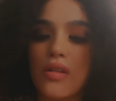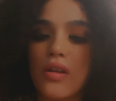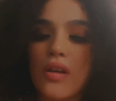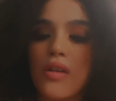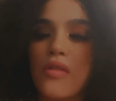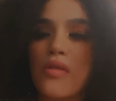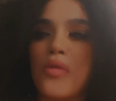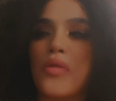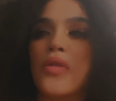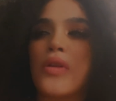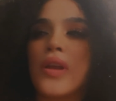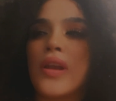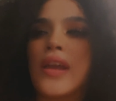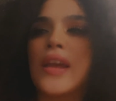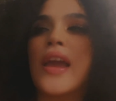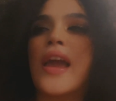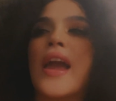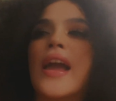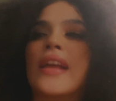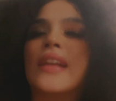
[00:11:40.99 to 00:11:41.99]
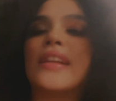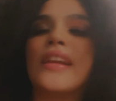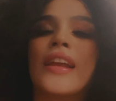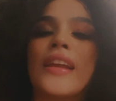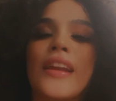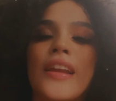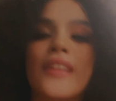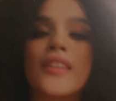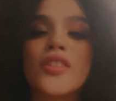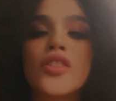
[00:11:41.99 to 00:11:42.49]
really
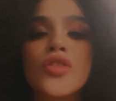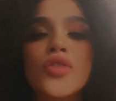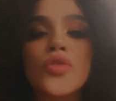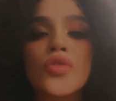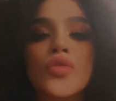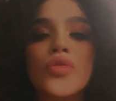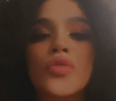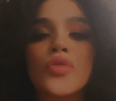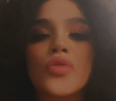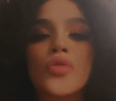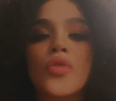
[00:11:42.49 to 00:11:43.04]
needing to,